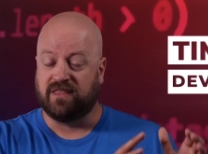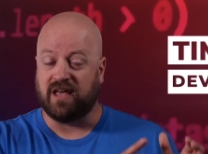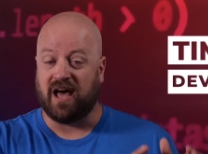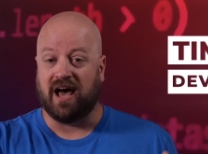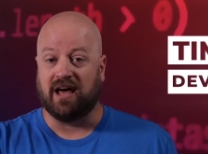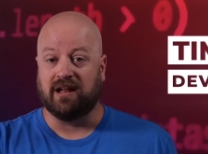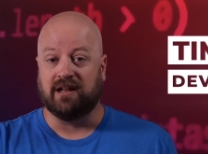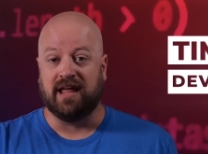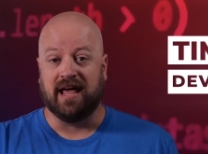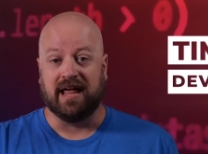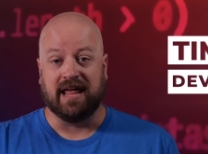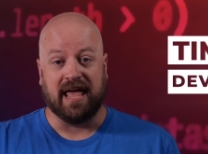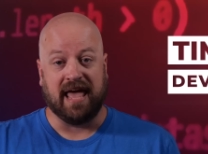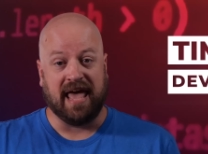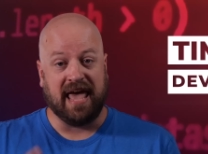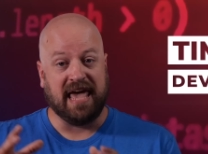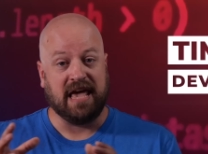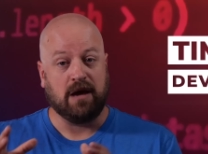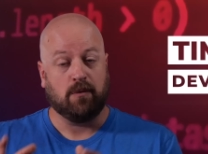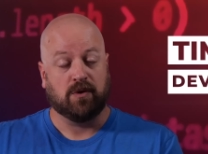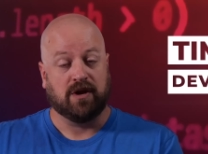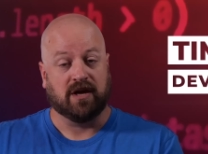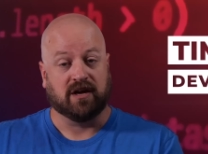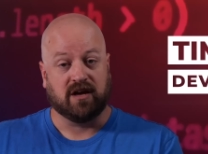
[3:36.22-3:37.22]
.NET
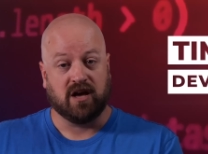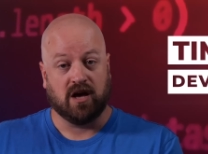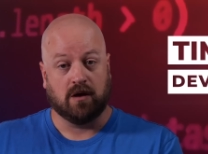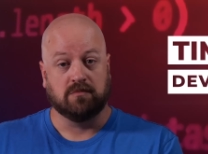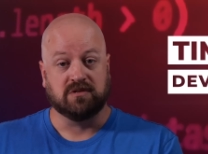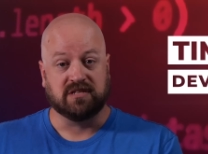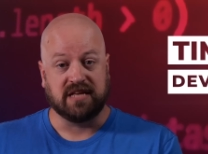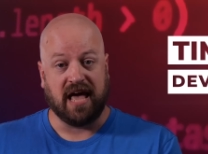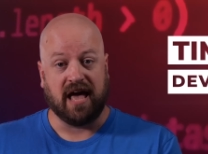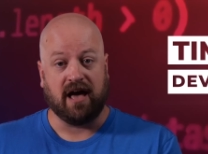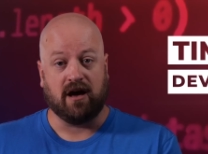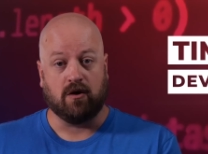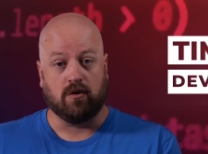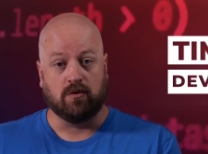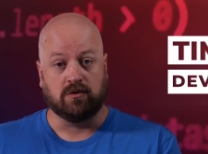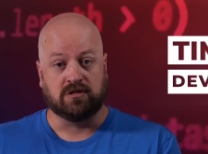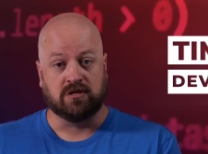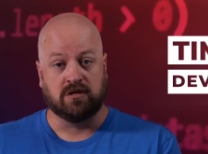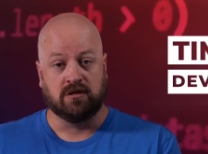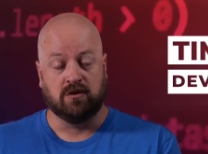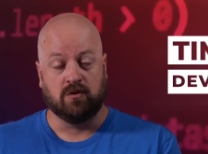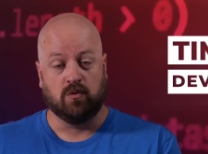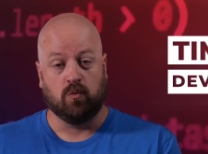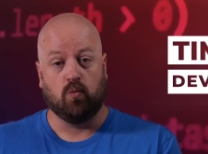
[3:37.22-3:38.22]
8, when it comes
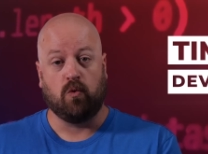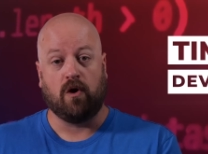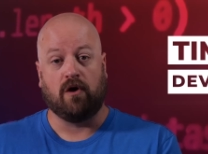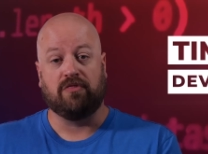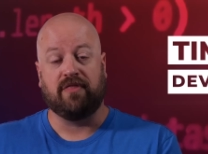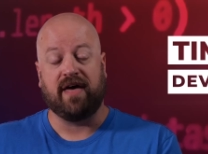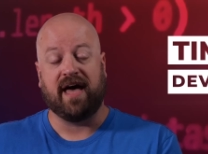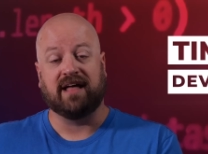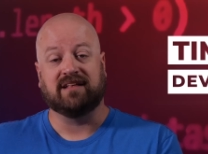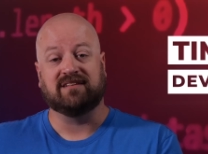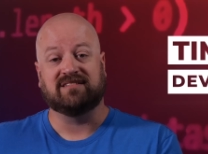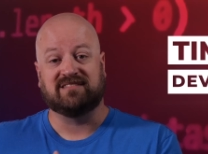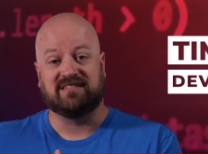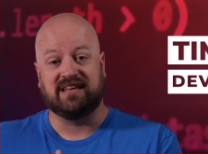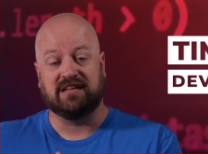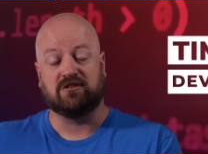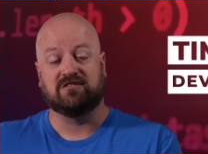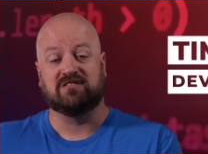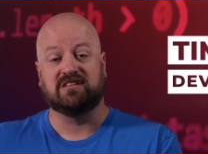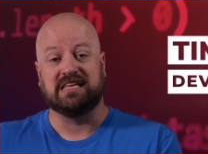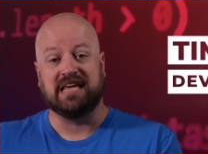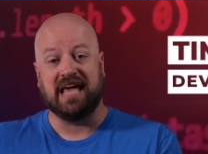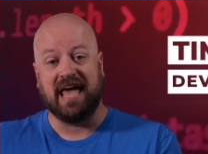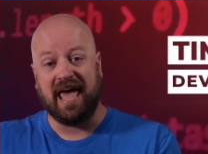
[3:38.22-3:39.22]
out, well, that
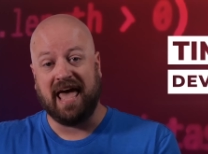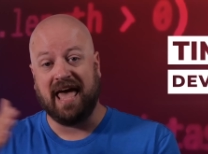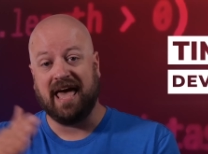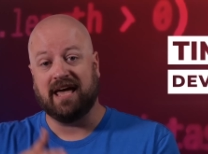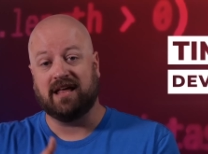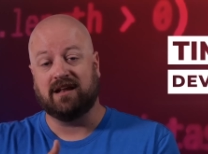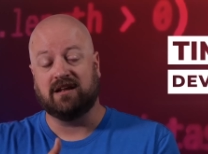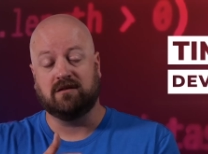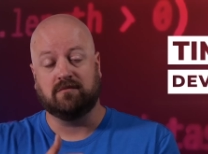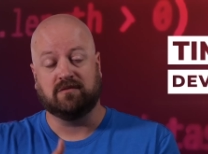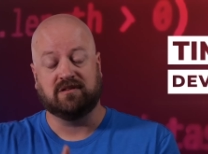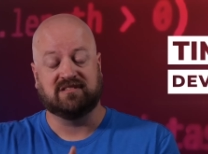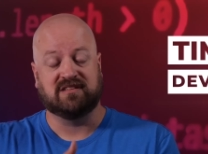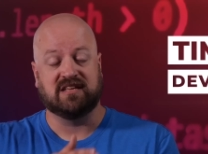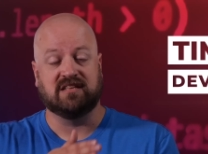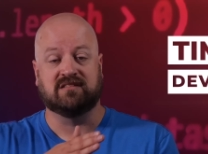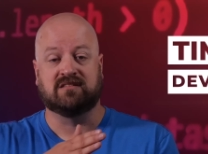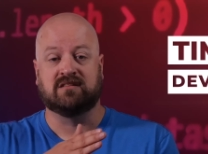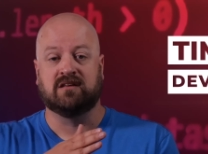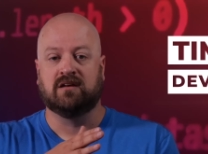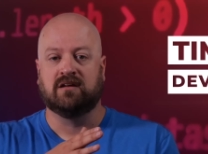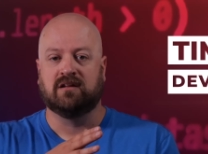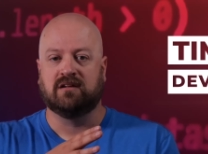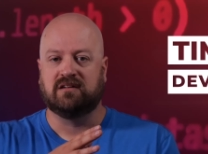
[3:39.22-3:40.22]
signals the end
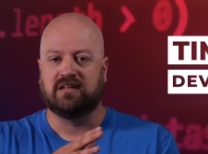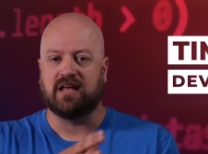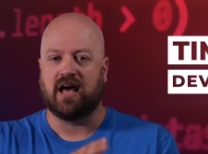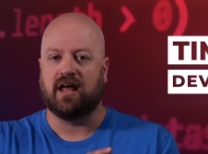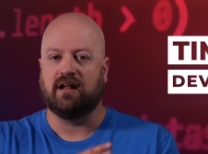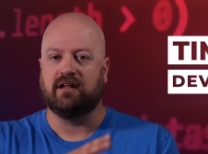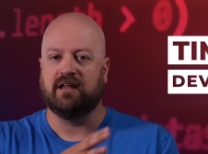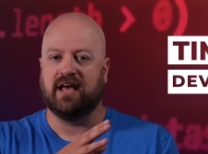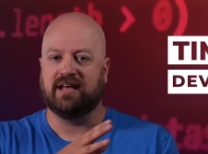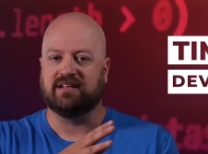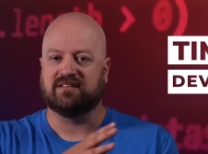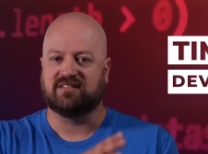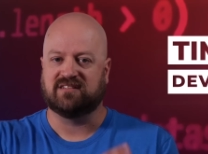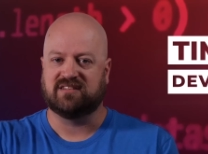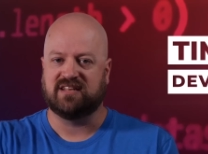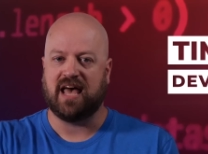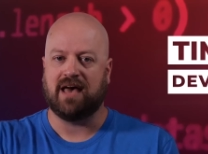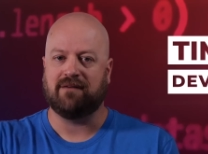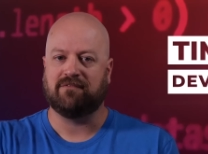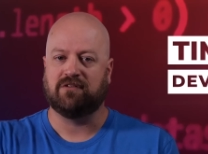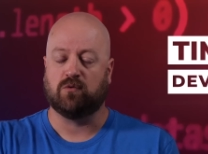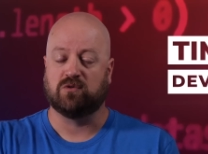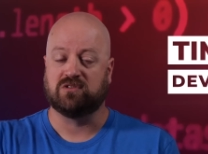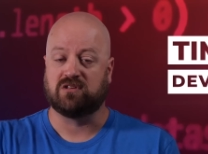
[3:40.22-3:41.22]
since .NET
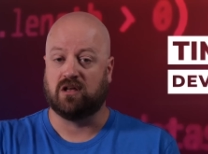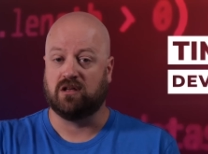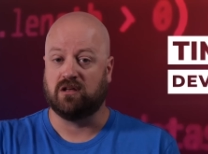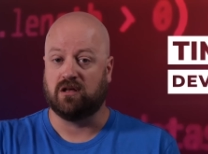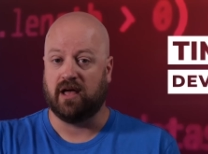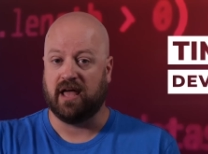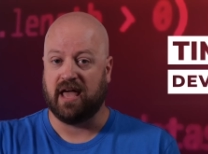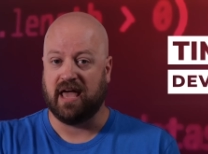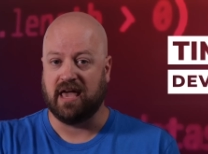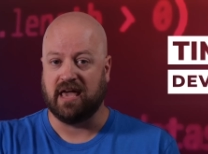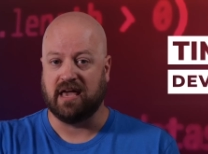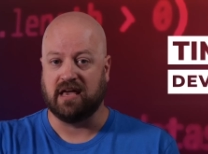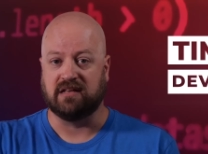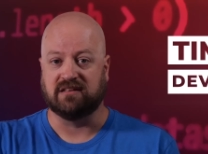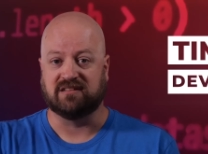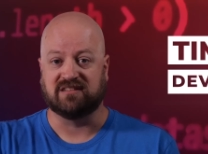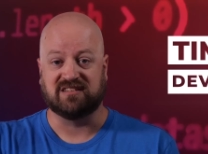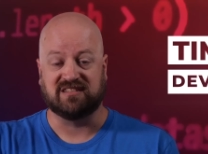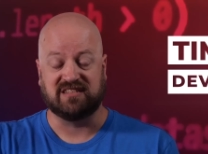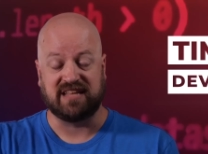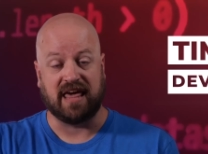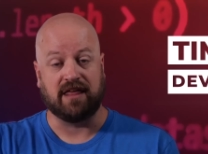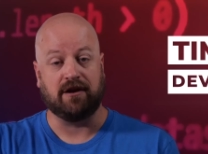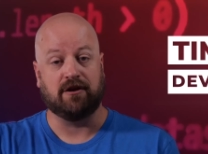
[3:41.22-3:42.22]
7 was a
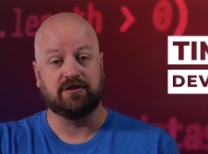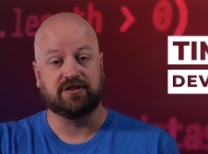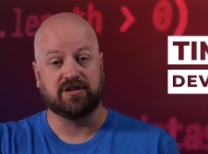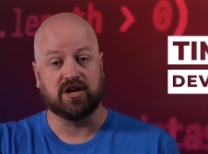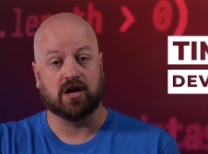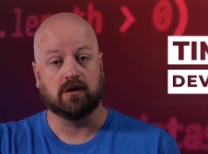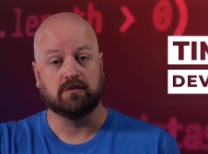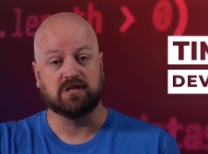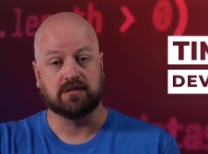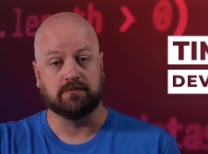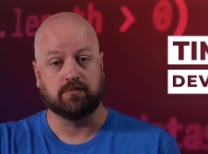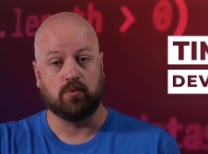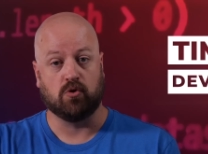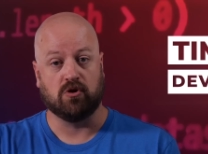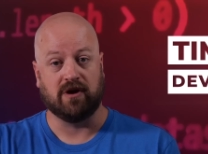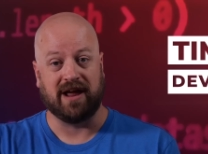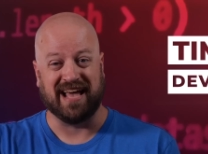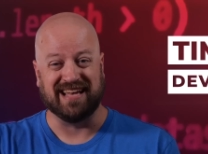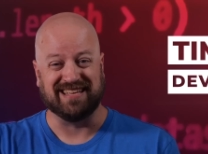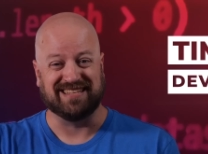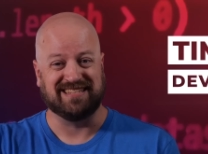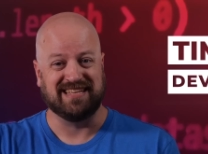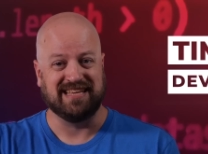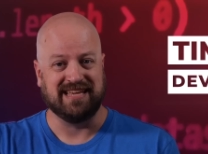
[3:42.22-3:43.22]
standard term
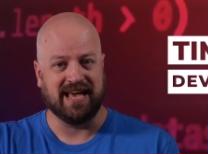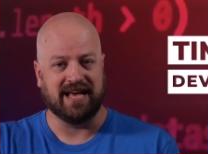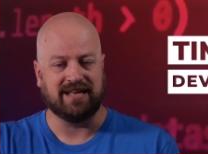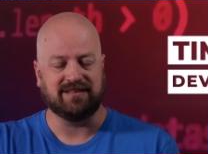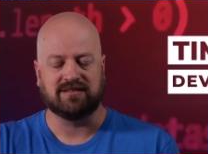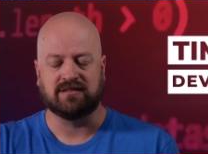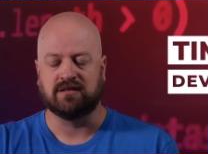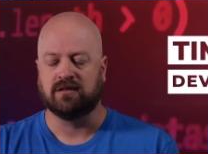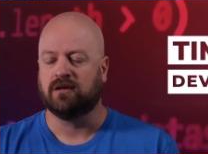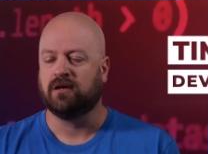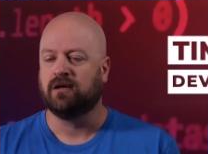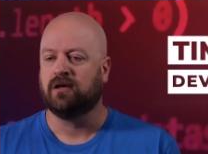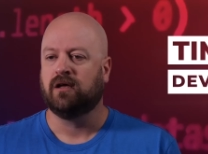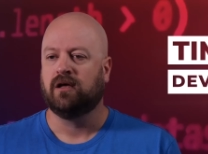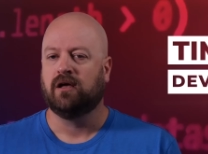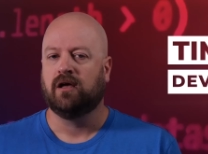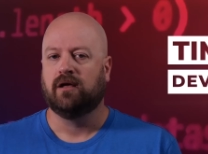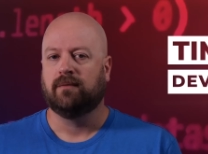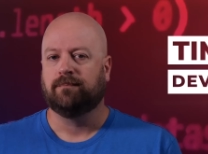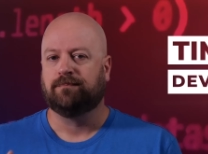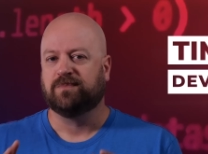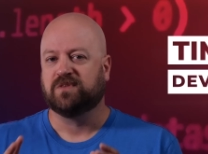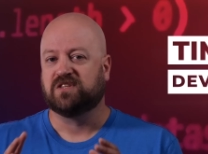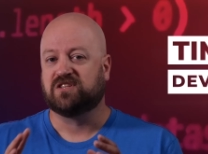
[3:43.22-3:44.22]
support, STS.
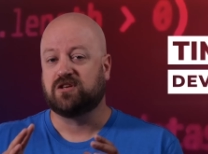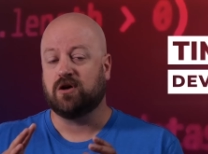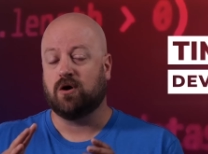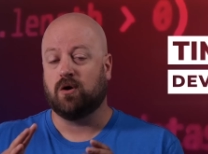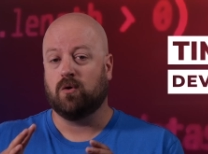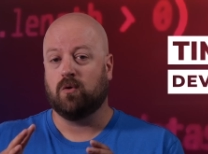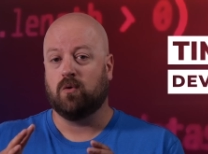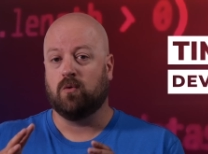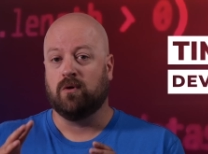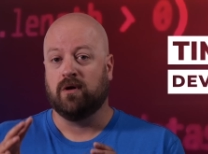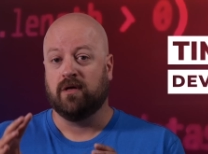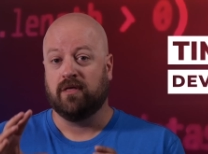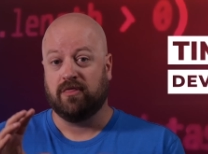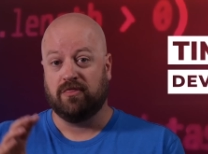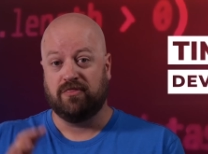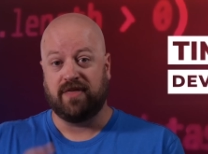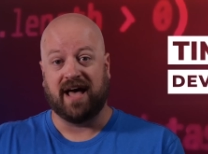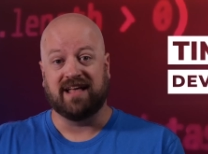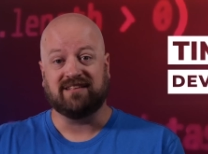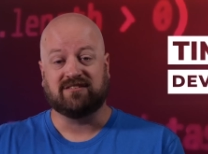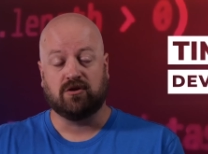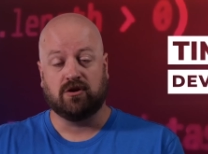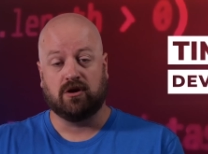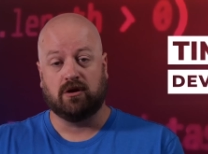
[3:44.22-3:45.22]
So
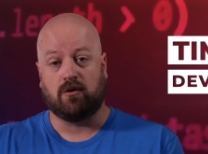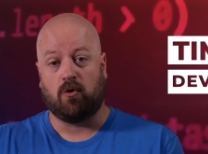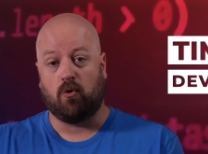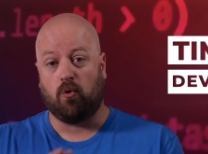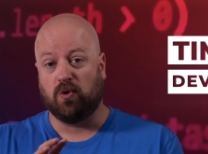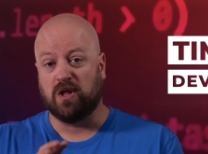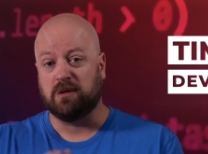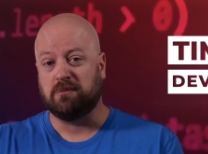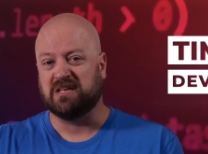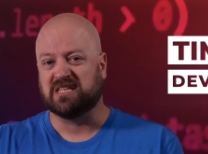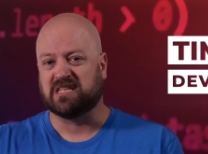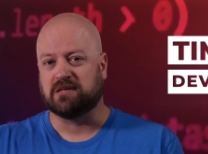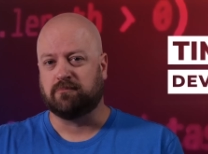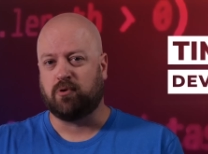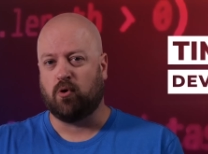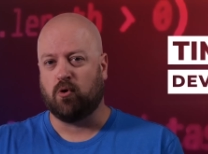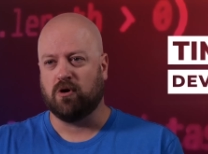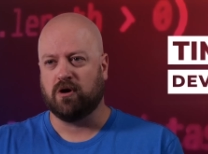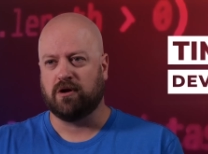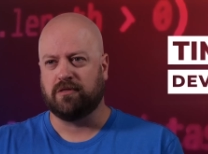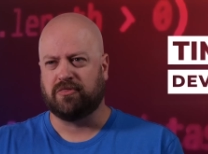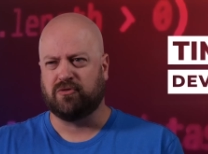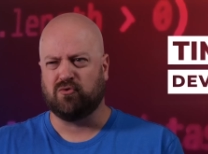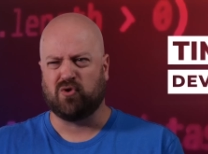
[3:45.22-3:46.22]
that's going to only be
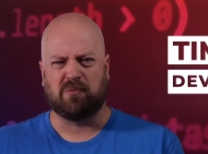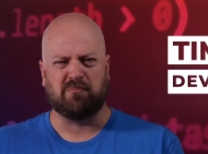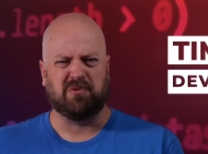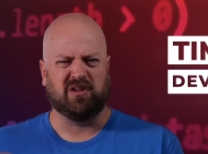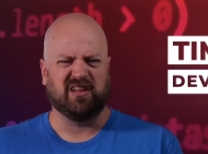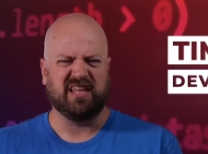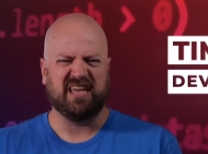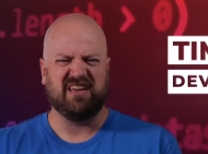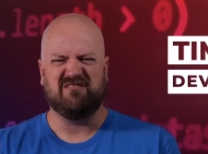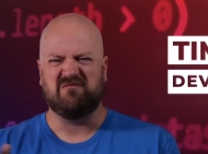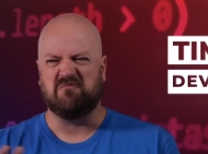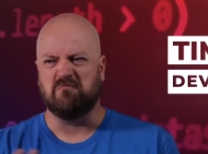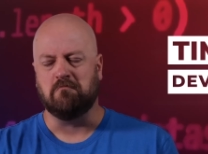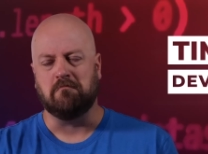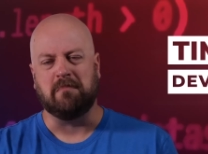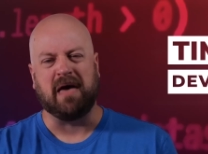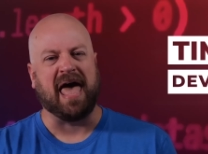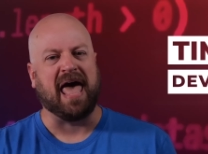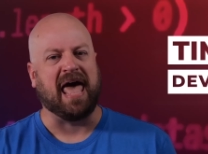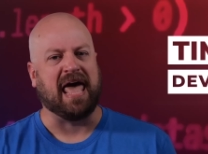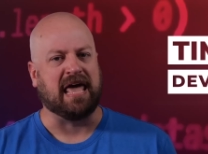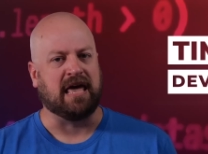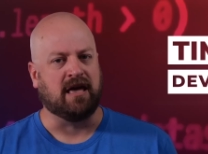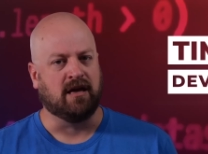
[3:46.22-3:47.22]
supported through, I believe,
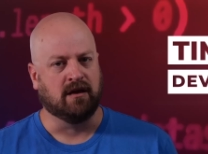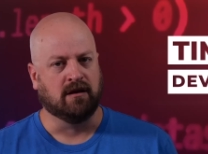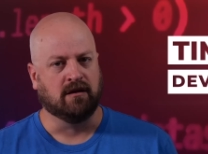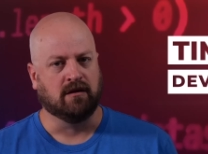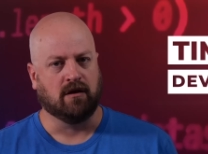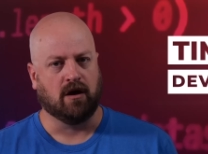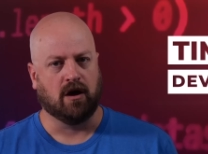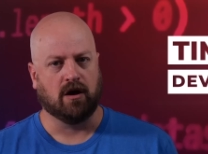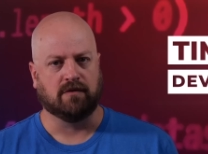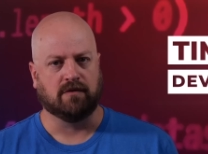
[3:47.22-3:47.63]
May